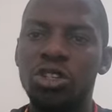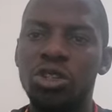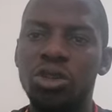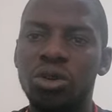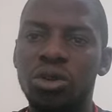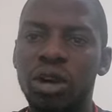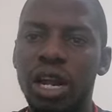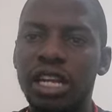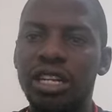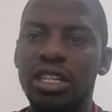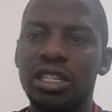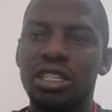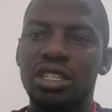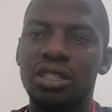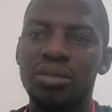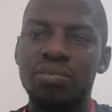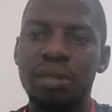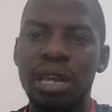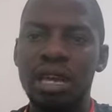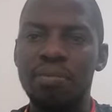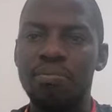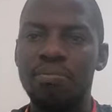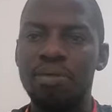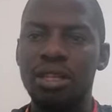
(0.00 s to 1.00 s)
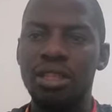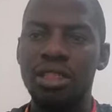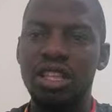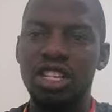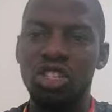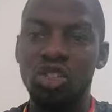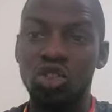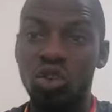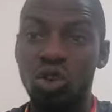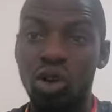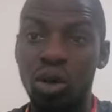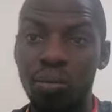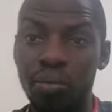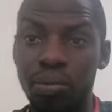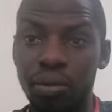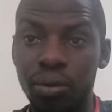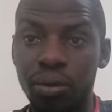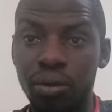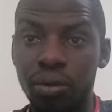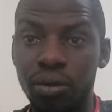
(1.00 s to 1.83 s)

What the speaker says: you write is maybe the scope.